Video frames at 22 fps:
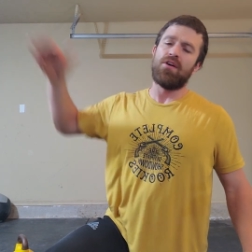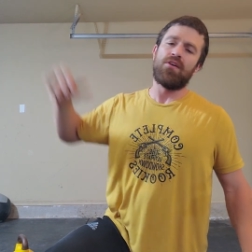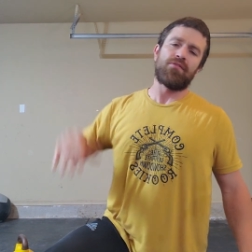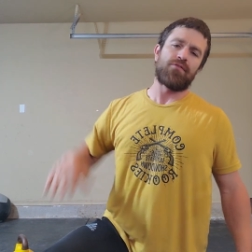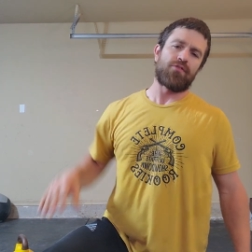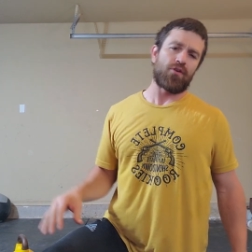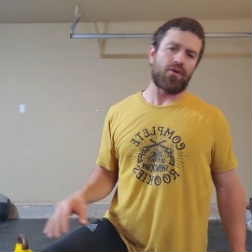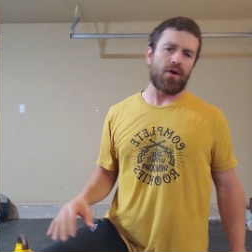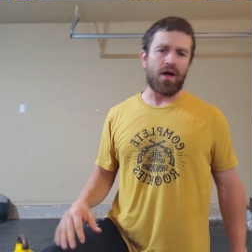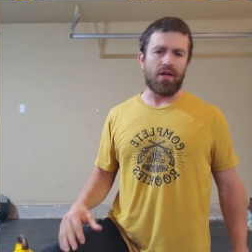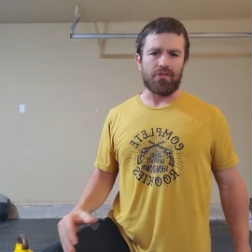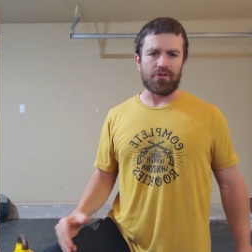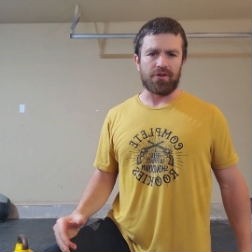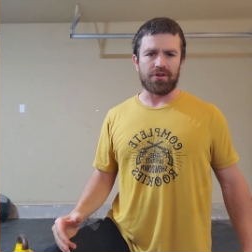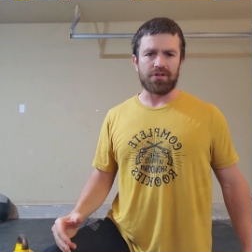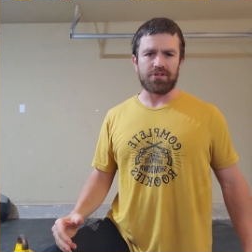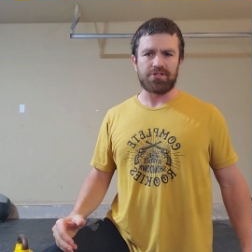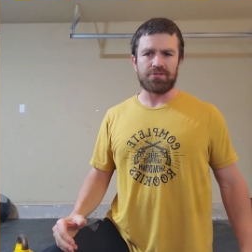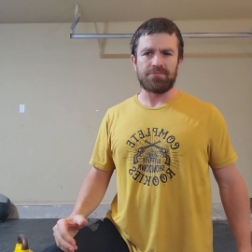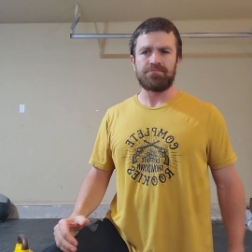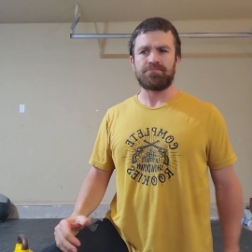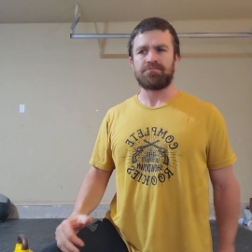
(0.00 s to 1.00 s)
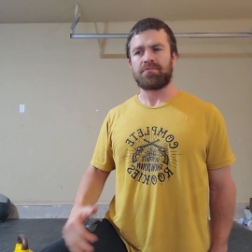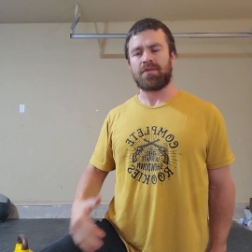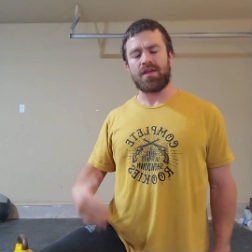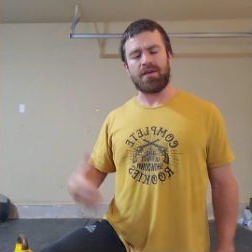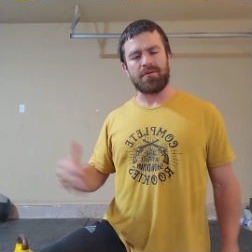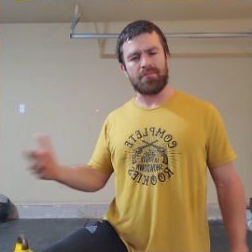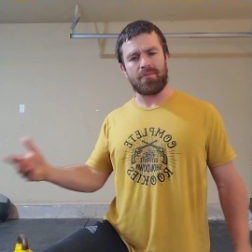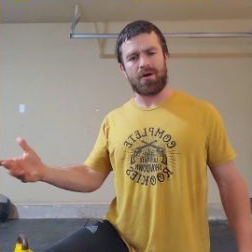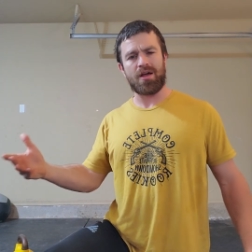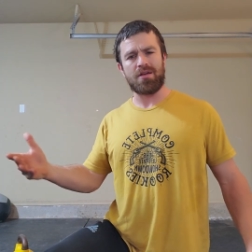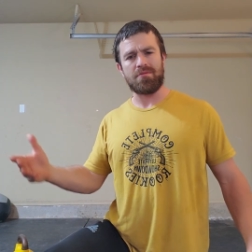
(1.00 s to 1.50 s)
For others, it
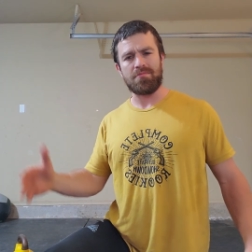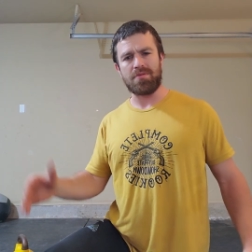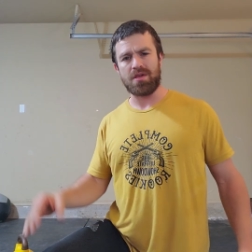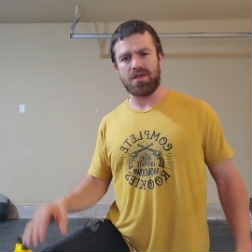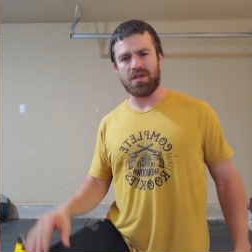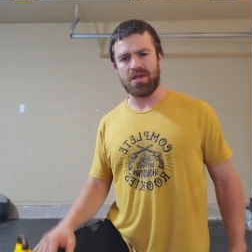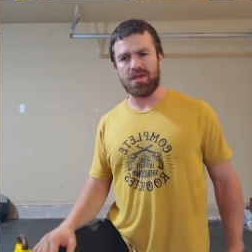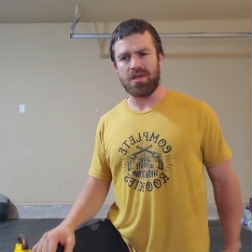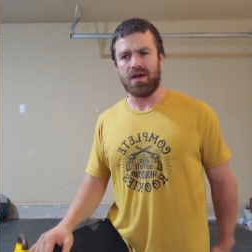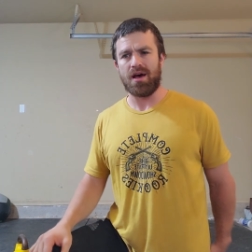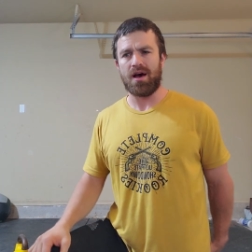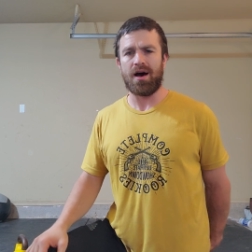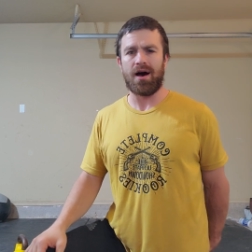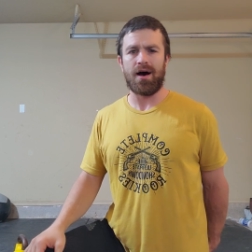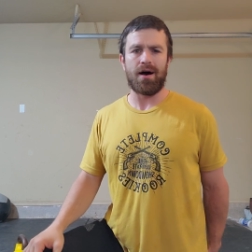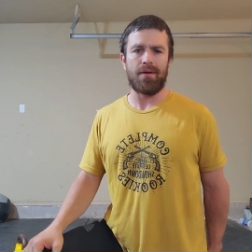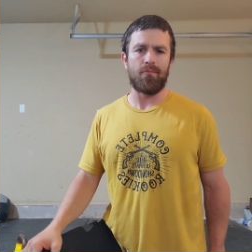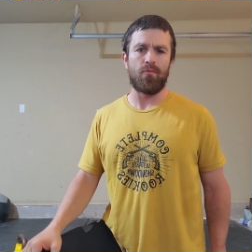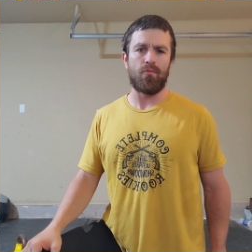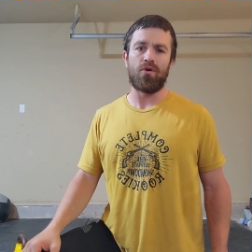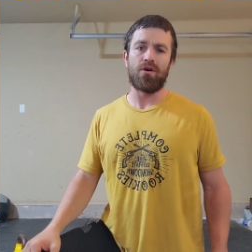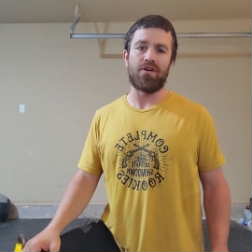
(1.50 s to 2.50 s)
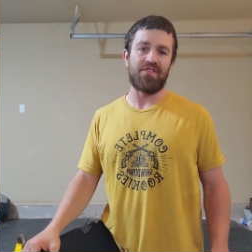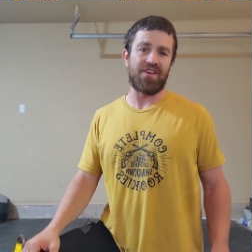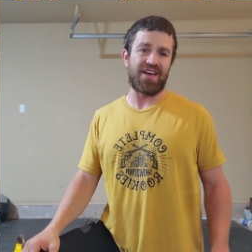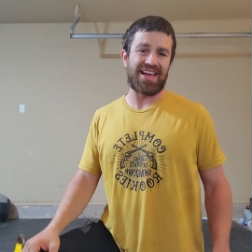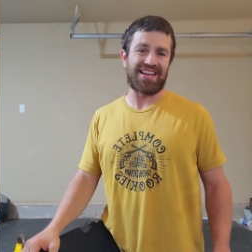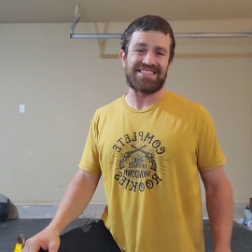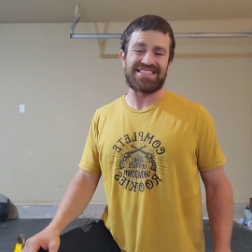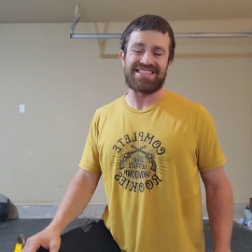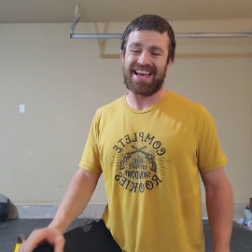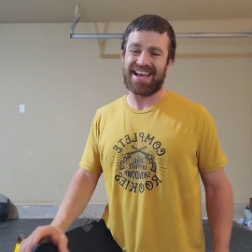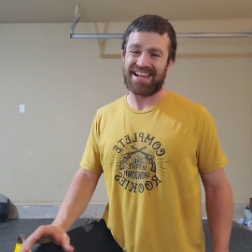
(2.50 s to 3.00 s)
might be more of a
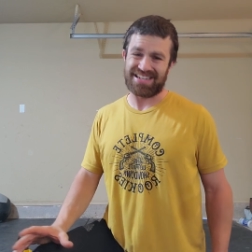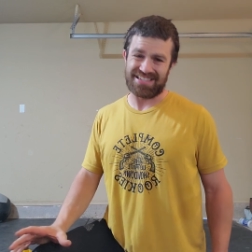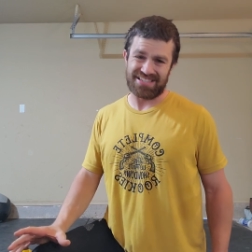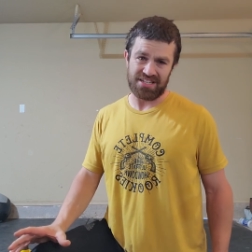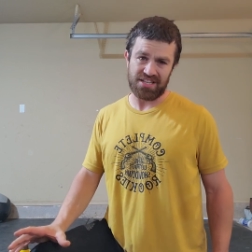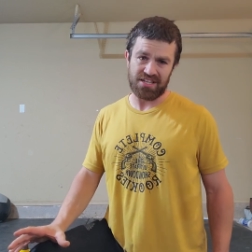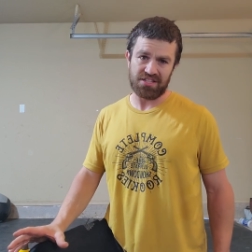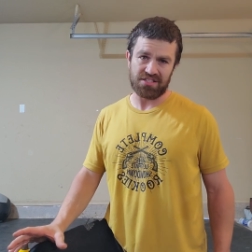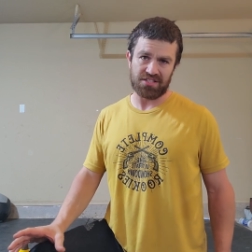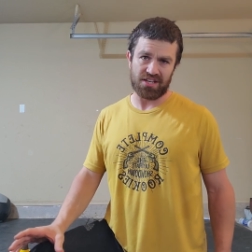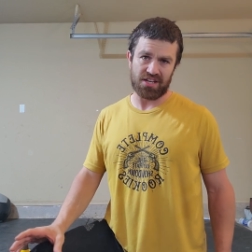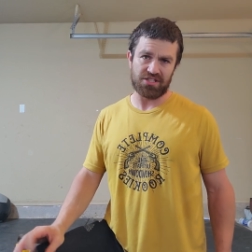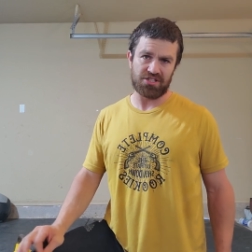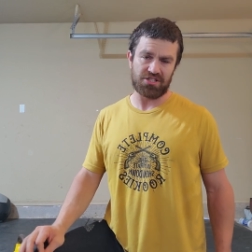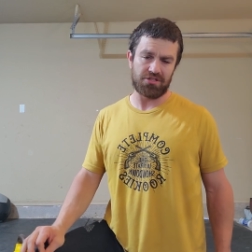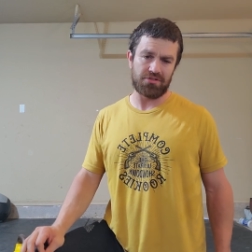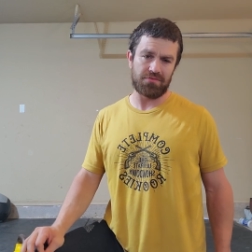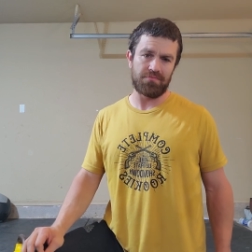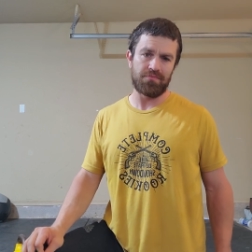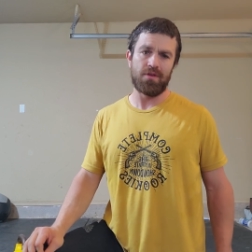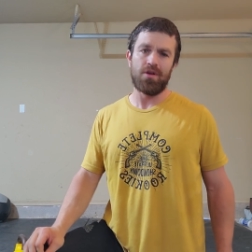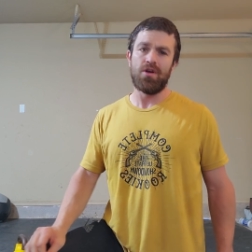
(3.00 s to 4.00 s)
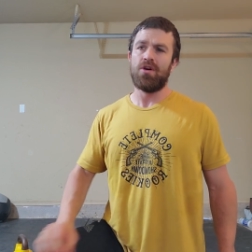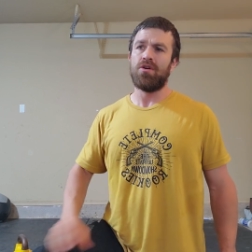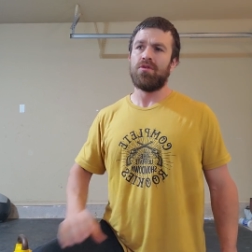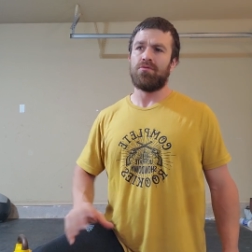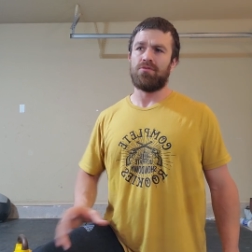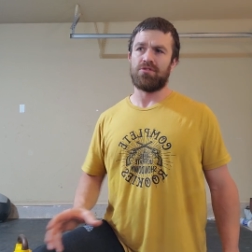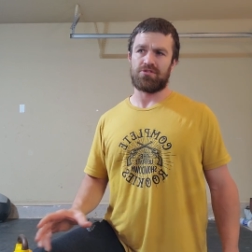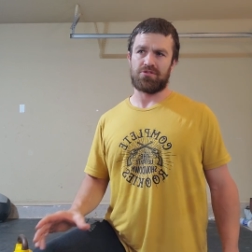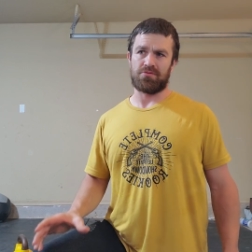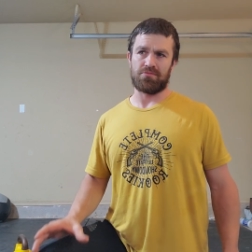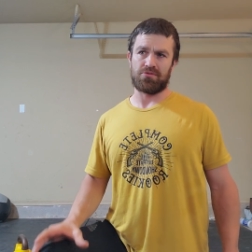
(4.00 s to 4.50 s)
technique session
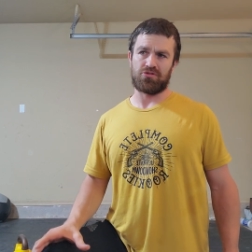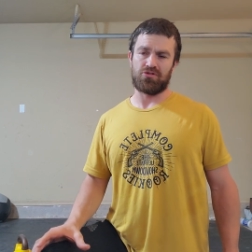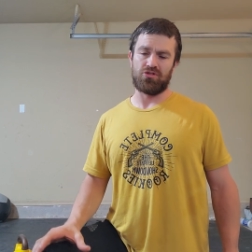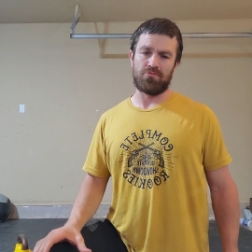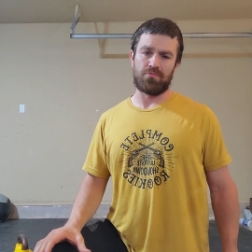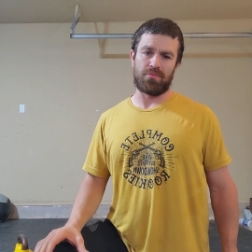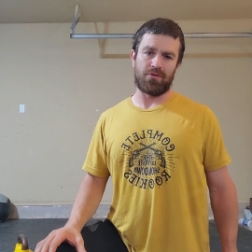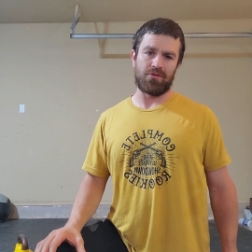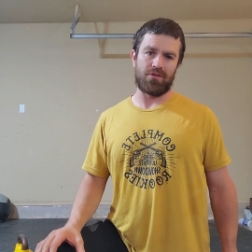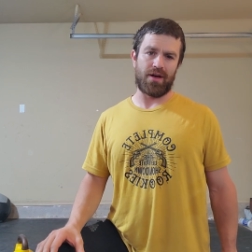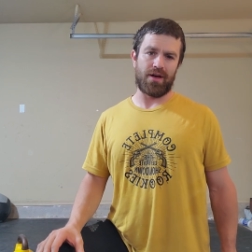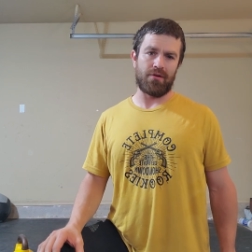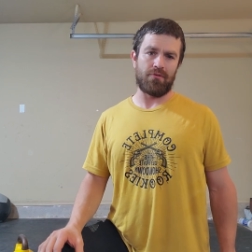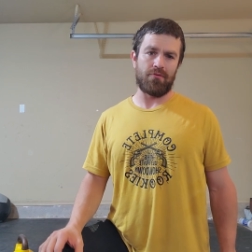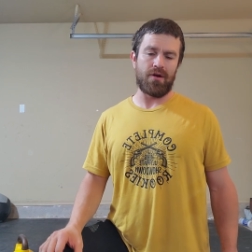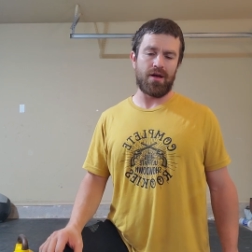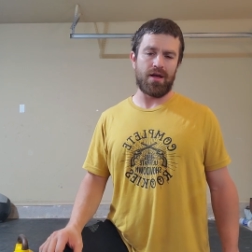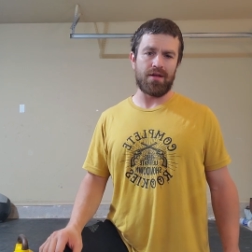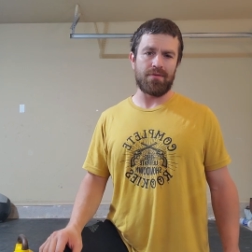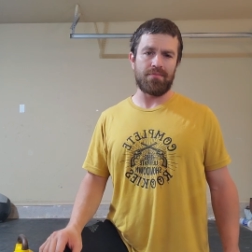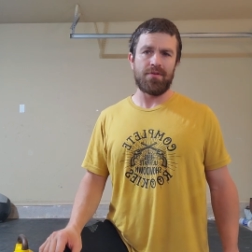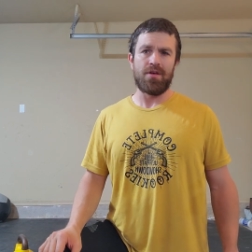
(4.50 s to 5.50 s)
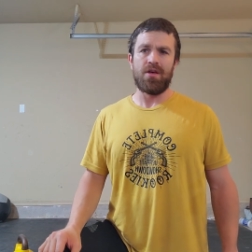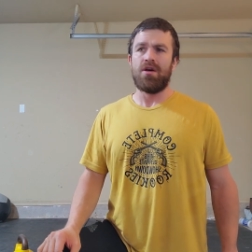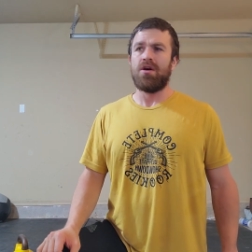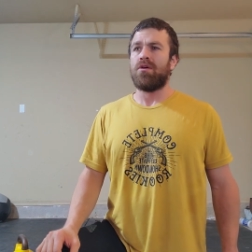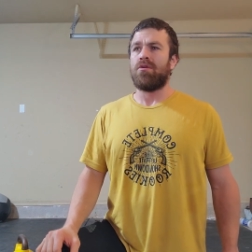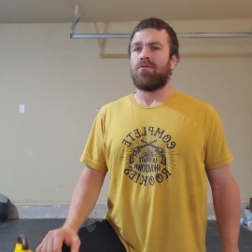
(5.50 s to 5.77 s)
with some super lightweight,